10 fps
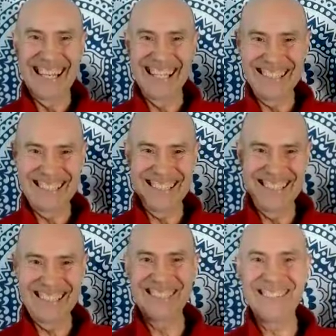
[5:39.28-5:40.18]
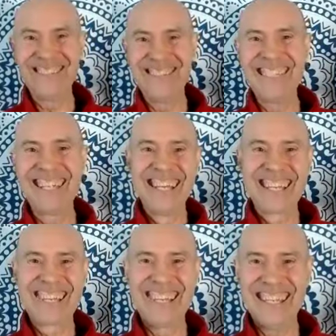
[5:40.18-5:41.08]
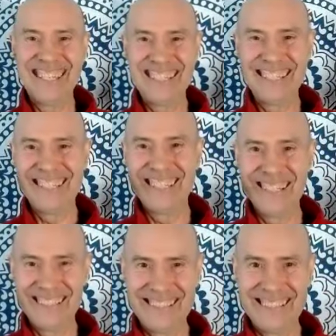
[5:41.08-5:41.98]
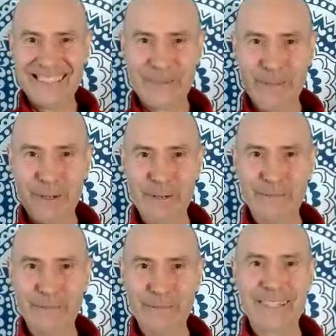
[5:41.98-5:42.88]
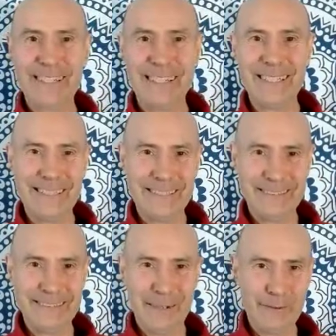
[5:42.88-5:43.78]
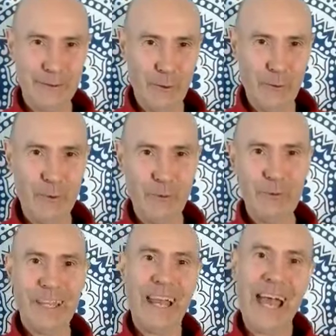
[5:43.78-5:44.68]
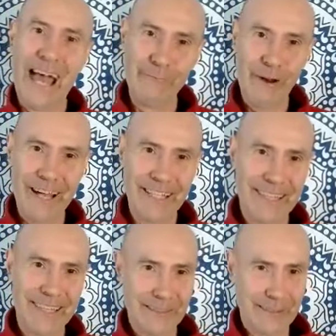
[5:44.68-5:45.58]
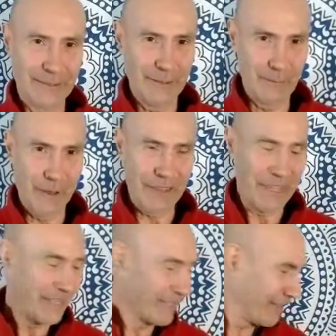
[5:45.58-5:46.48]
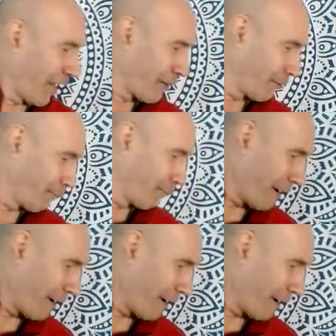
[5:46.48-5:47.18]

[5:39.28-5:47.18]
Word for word: it's this solid thing, and that's perfectly, you know, a normal and right thing to do. But there's another way of